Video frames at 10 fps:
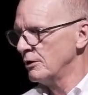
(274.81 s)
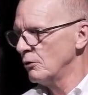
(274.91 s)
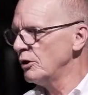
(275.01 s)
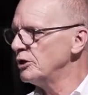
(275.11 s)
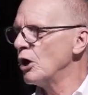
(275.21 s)

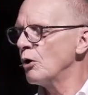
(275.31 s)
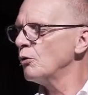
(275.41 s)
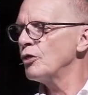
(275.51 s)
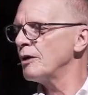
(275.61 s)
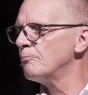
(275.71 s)
We know
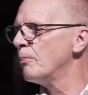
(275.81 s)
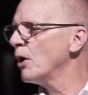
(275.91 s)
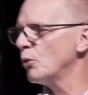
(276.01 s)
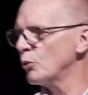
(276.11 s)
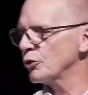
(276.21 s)
that
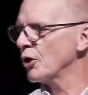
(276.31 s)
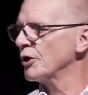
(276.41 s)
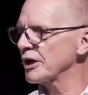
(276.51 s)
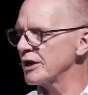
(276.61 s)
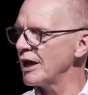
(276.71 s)
both,
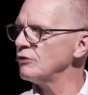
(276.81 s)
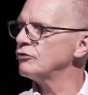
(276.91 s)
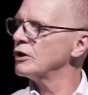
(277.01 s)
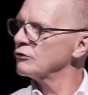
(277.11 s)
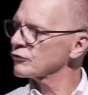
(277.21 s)
on
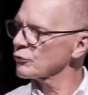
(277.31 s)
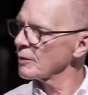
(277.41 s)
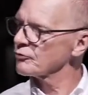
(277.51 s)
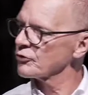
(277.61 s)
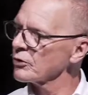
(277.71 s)
occasion in
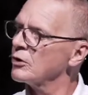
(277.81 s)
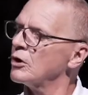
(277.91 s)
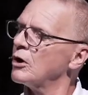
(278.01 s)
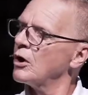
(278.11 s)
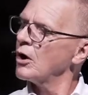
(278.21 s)
Scripture,
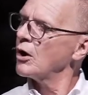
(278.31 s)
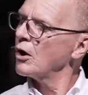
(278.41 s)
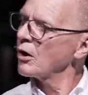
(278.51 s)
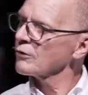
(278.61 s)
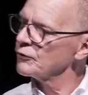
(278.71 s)

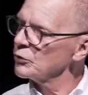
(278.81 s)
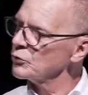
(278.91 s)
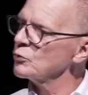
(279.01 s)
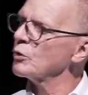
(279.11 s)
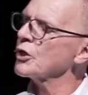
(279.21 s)
are
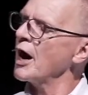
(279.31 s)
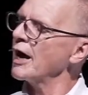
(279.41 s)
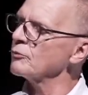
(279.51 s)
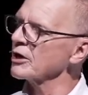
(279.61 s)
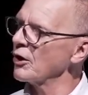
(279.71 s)
viewed with high
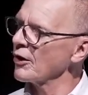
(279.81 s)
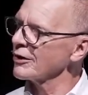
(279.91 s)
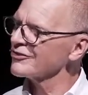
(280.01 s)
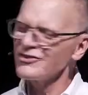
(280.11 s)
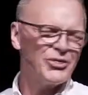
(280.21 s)

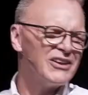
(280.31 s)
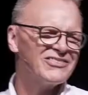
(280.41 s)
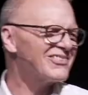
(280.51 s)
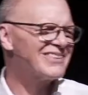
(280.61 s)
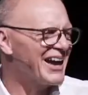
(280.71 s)
regard. So this
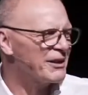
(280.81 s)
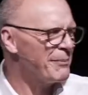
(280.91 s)
is not